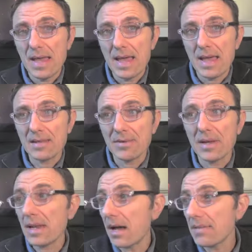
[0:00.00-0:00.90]
And we
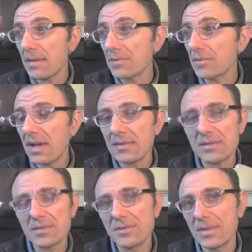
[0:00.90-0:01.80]
allow them to
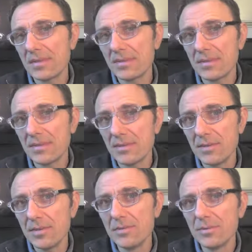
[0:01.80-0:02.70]
enter into that
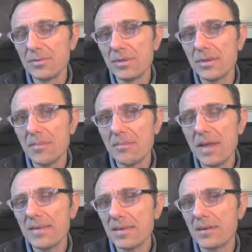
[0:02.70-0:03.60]
new,
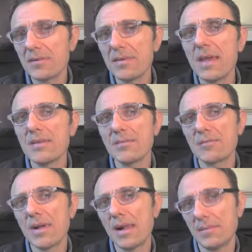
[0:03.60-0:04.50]
amazing, creative
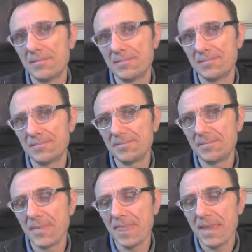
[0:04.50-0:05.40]
realm.
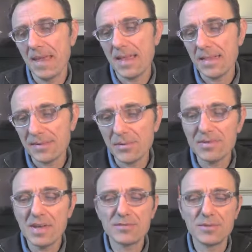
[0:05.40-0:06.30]
That's what
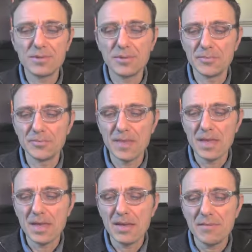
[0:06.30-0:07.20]
you have to do
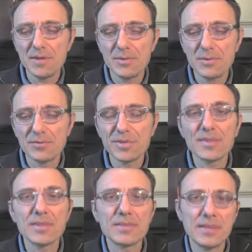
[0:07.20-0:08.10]
when you
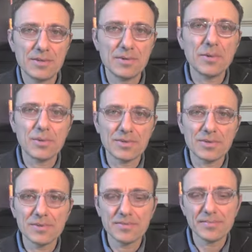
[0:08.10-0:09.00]
facilitate a course.